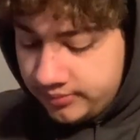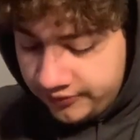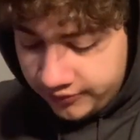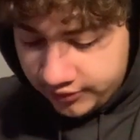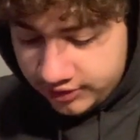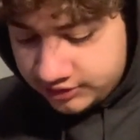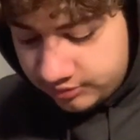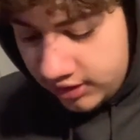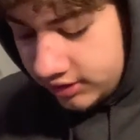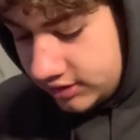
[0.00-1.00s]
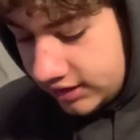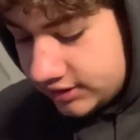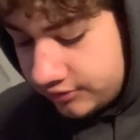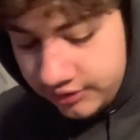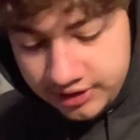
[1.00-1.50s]
4 of the smaller size,
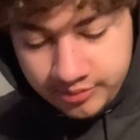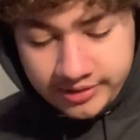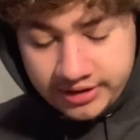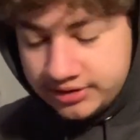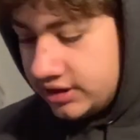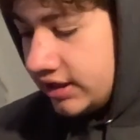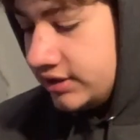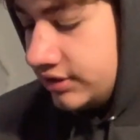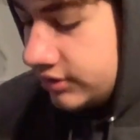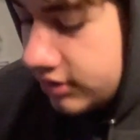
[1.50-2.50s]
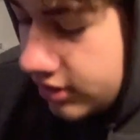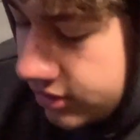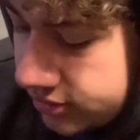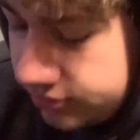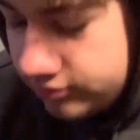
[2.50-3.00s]
3 in the bigger size.
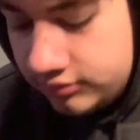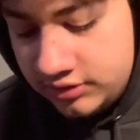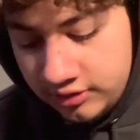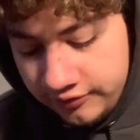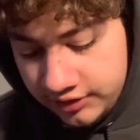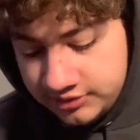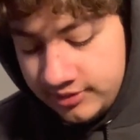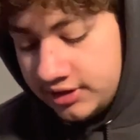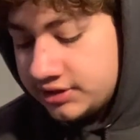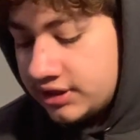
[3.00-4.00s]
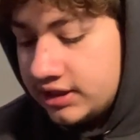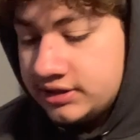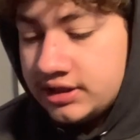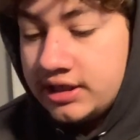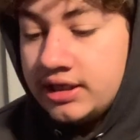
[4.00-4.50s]
So for the smaller
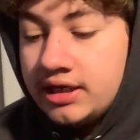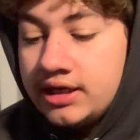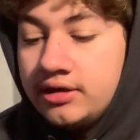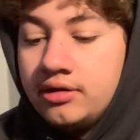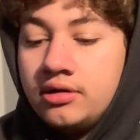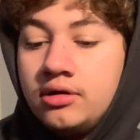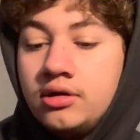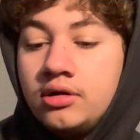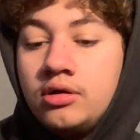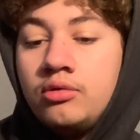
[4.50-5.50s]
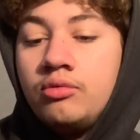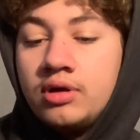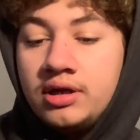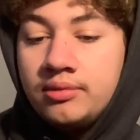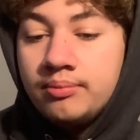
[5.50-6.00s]
size, I got
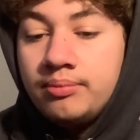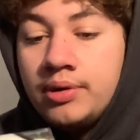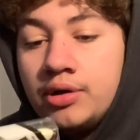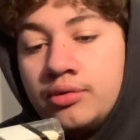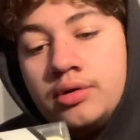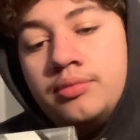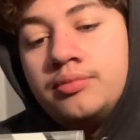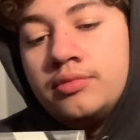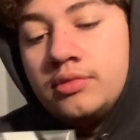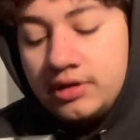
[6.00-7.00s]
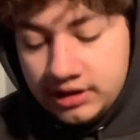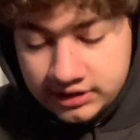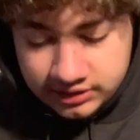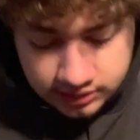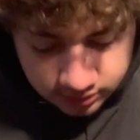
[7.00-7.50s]
1 in bone.
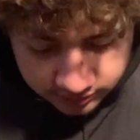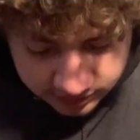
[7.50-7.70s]
These don't